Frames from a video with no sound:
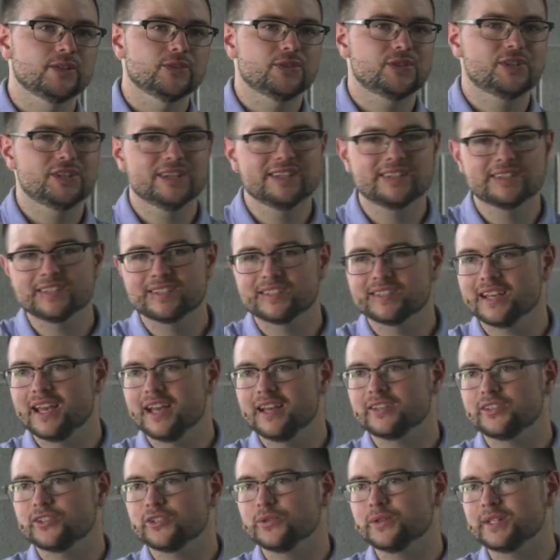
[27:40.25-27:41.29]
Jesus
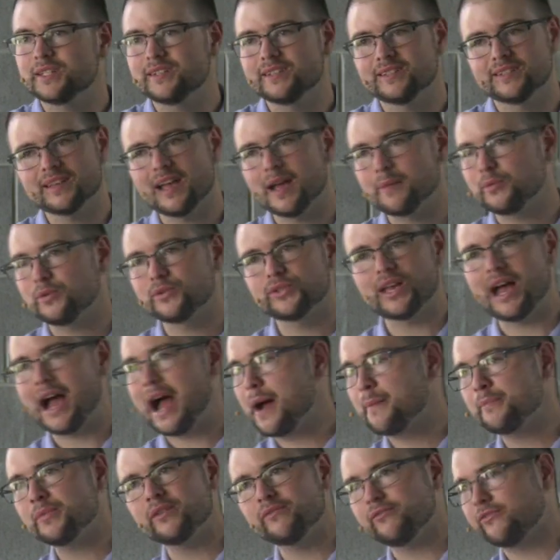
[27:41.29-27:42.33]
says to his disciples,
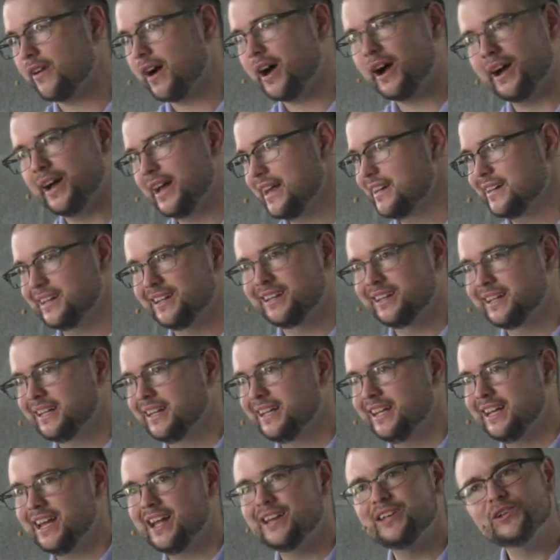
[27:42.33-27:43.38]
I'm the vine,
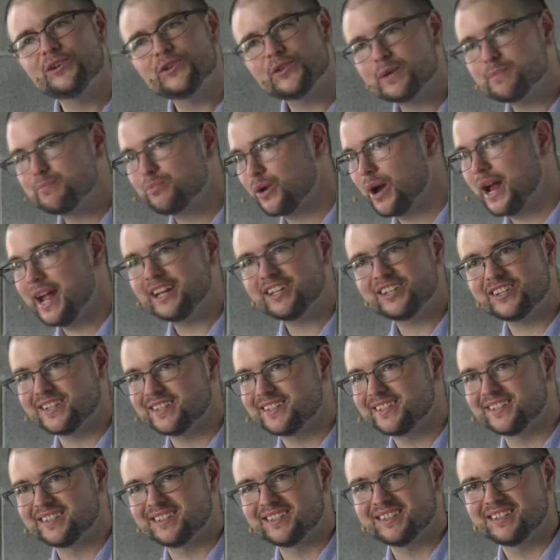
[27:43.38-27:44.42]
and you're the
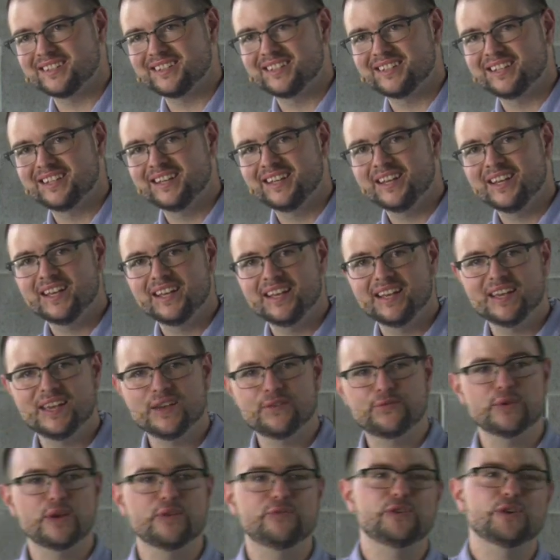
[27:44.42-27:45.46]
branches.
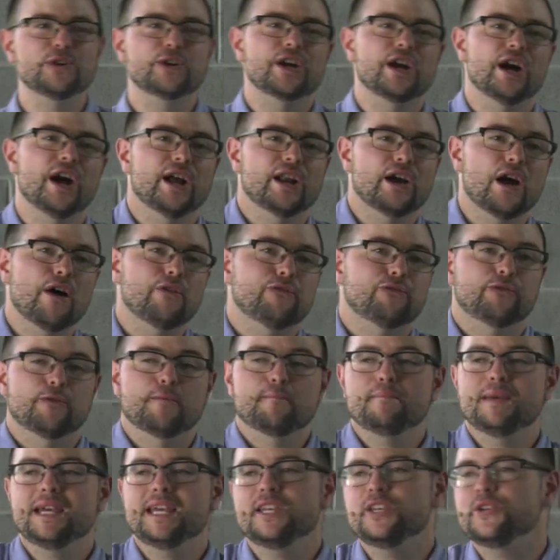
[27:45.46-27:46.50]
If you're cut off
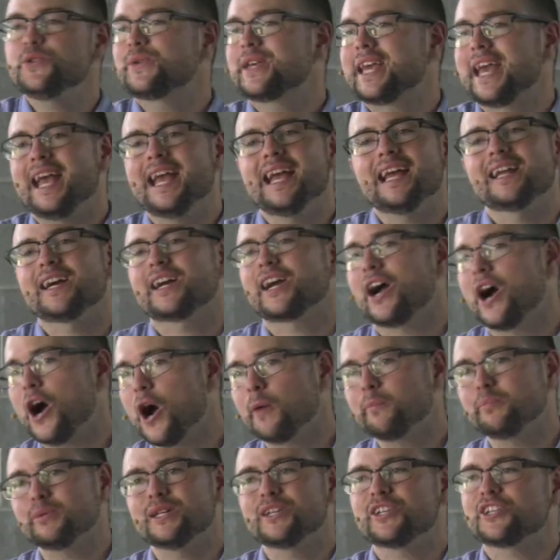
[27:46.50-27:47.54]
from me, you can't
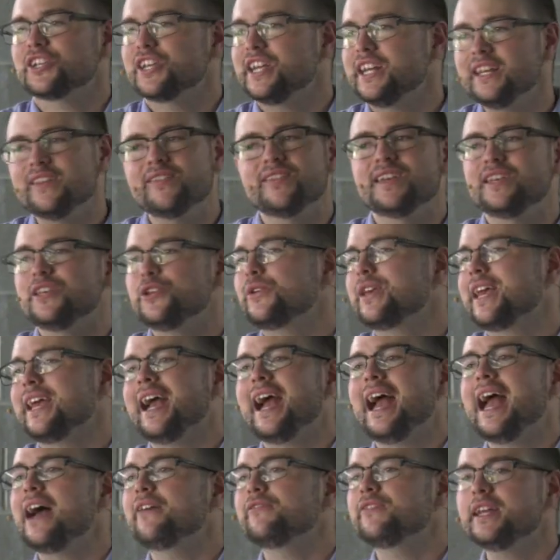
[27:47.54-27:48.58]
accomplish anything. You
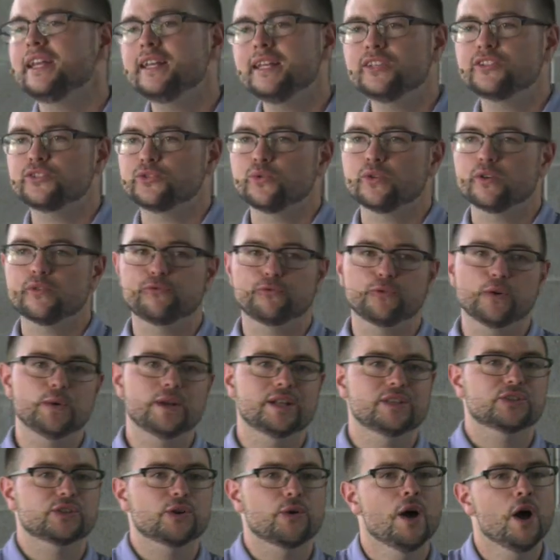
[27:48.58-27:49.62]
can't have any sort of fruit.
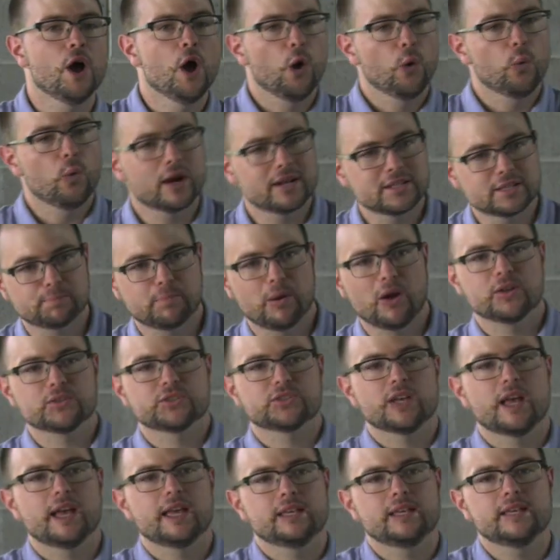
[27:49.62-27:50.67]
And so what is Paul
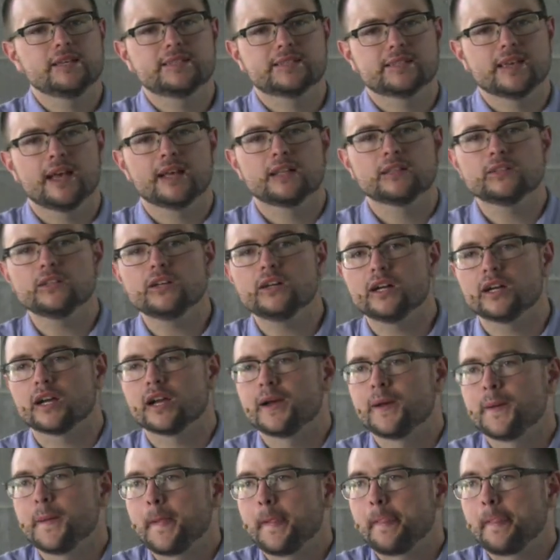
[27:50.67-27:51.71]
saying? He's saying, look,